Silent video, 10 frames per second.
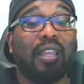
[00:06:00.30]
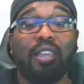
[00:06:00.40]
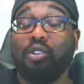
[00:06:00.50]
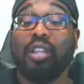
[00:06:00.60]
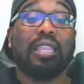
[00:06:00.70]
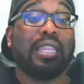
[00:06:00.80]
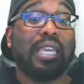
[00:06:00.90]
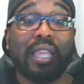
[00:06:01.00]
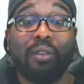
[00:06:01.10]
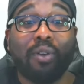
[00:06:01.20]
you didn't think
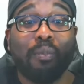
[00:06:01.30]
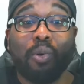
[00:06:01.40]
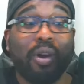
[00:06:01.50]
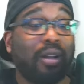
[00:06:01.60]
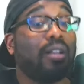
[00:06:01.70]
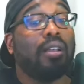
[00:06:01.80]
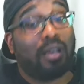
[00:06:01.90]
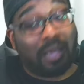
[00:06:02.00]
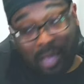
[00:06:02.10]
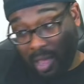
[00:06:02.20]
they were important.
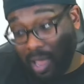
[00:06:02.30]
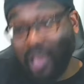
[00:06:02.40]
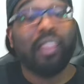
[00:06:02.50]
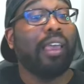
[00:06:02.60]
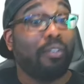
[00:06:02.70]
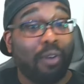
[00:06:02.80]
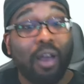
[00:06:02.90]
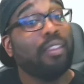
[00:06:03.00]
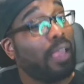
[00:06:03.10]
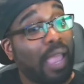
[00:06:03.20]
Later
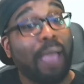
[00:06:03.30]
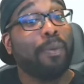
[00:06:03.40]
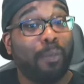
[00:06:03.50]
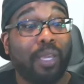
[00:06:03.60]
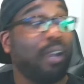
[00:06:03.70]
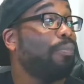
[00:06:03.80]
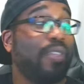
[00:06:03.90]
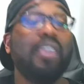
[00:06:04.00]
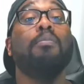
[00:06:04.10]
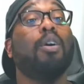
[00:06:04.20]
on, they happen to become
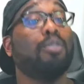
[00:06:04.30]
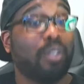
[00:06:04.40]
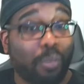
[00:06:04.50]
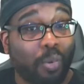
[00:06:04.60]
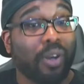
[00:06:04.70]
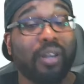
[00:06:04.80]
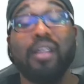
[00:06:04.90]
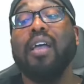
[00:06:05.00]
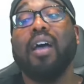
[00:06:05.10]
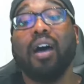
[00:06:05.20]
the most important.
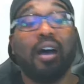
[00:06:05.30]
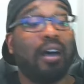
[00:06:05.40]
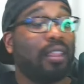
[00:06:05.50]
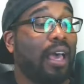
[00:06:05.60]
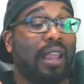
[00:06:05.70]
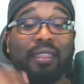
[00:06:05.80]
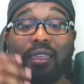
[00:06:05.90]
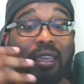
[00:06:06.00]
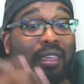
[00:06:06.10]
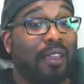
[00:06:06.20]
A lot of
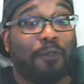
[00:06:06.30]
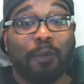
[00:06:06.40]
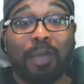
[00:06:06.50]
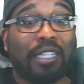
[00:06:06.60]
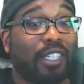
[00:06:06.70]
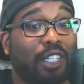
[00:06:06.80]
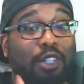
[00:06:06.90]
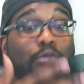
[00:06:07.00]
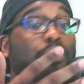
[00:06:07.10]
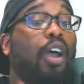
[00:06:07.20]
the information
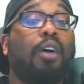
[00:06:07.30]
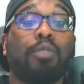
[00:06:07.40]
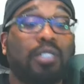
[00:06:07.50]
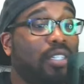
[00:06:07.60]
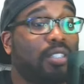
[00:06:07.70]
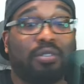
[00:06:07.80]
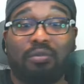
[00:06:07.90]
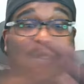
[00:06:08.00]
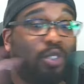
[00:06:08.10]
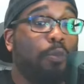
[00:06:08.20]
you thought was just
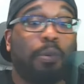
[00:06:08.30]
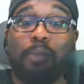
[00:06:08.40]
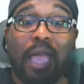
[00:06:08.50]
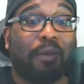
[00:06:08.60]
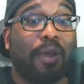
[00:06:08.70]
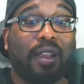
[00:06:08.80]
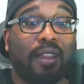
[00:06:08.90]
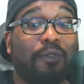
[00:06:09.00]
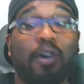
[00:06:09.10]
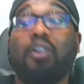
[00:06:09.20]
stupid background
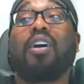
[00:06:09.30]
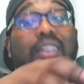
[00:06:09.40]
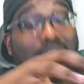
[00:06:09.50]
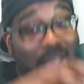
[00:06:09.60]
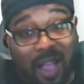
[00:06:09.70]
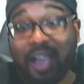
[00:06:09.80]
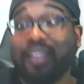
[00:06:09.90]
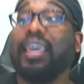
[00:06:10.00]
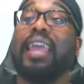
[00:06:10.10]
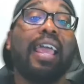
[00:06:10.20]
info, nah,
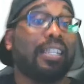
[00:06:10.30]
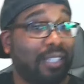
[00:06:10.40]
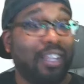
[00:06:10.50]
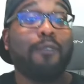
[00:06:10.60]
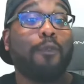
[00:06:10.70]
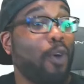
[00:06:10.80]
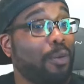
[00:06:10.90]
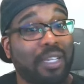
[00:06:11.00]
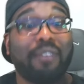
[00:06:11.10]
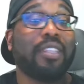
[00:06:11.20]
that actually
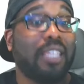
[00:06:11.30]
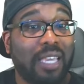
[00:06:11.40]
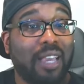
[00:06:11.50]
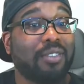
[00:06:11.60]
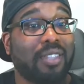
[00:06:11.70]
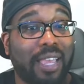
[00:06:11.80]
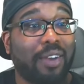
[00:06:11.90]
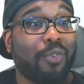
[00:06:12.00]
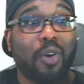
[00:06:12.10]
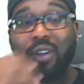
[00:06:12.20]
informs everything else later
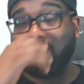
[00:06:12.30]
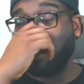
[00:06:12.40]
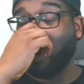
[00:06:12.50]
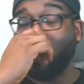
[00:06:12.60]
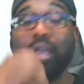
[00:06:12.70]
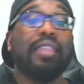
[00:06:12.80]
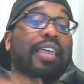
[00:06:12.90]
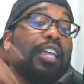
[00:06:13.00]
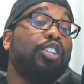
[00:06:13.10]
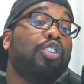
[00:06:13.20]
on. So
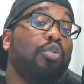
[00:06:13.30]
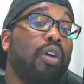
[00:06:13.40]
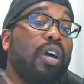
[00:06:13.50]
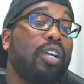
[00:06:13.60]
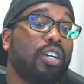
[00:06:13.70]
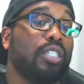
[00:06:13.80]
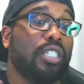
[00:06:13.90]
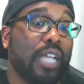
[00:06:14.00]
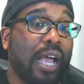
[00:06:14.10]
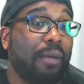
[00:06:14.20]
they do a good
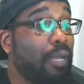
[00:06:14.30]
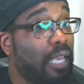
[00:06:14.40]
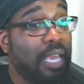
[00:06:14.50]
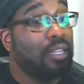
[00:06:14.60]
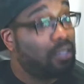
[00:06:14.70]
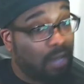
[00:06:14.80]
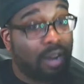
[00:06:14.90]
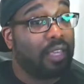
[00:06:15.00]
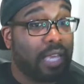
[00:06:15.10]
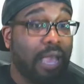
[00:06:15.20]
job. Again, these are
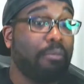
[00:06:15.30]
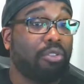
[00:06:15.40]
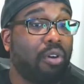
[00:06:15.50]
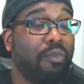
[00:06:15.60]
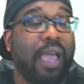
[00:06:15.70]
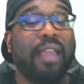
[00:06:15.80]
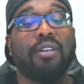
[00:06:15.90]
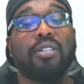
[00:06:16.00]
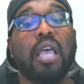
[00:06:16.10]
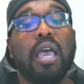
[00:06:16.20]
the Game of Thrones
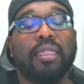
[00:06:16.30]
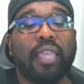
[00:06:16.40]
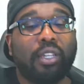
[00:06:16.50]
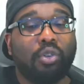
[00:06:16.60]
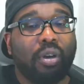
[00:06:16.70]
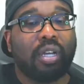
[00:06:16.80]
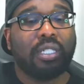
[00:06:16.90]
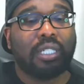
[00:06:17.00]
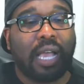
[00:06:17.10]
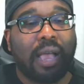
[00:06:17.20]
writers. They do a good
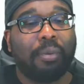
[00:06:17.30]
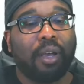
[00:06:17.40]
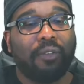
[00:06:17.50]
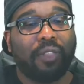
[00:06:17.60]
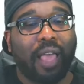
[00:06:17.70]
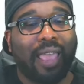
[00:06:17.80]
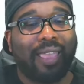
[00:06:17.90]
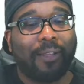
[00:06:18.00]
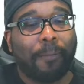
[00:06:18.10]
job of like